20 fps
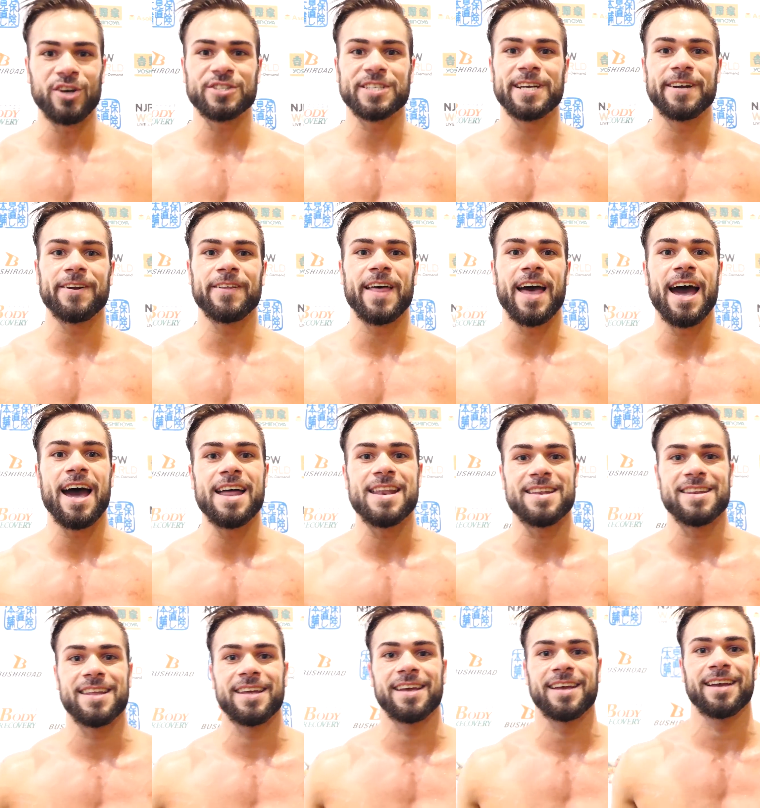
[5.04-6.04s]
else hear
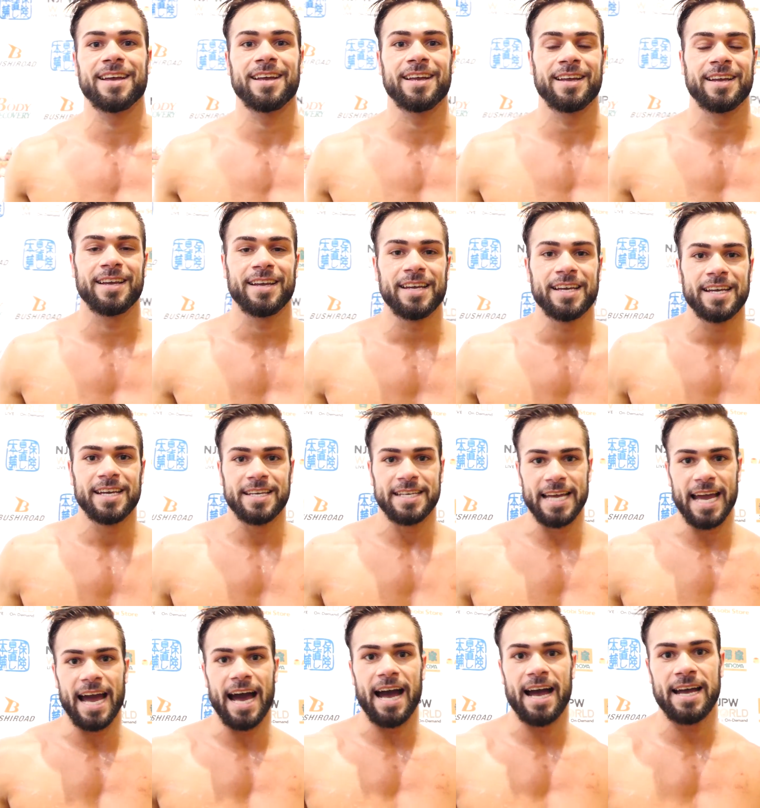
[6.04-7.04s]
that?
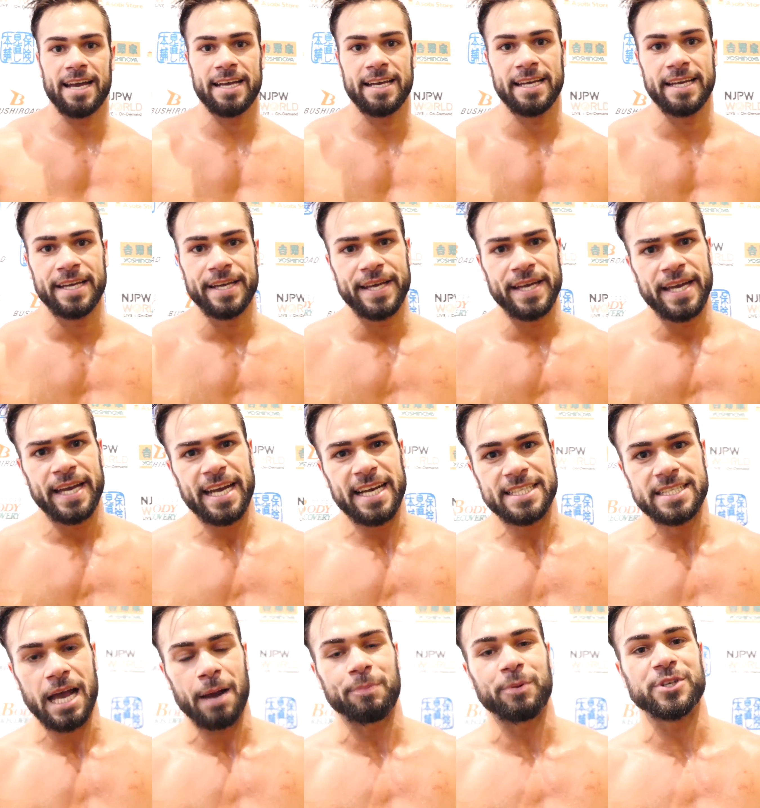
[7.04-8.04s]
Yeah,
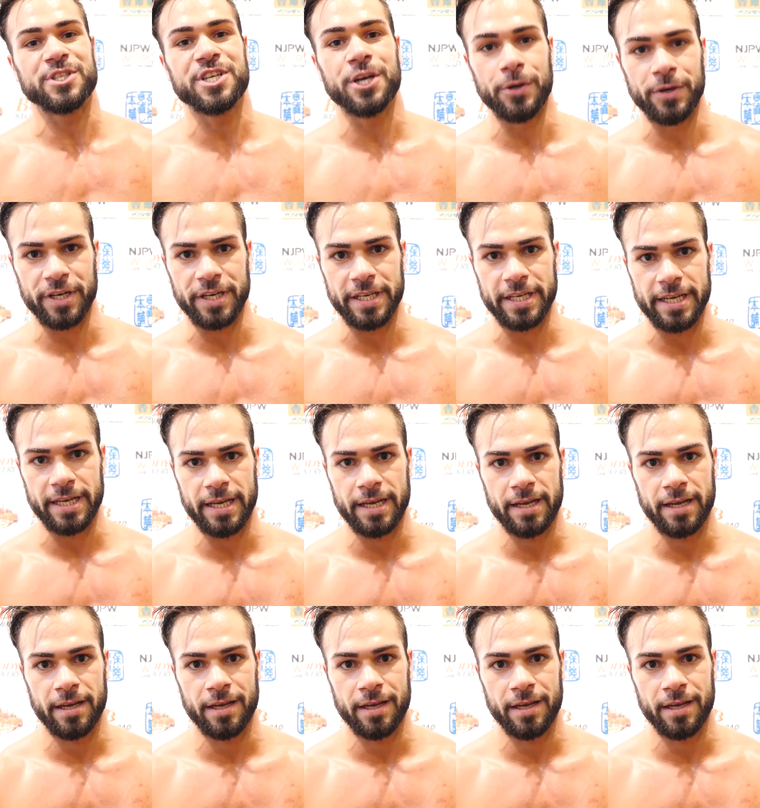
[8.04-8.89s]
it's opportunity.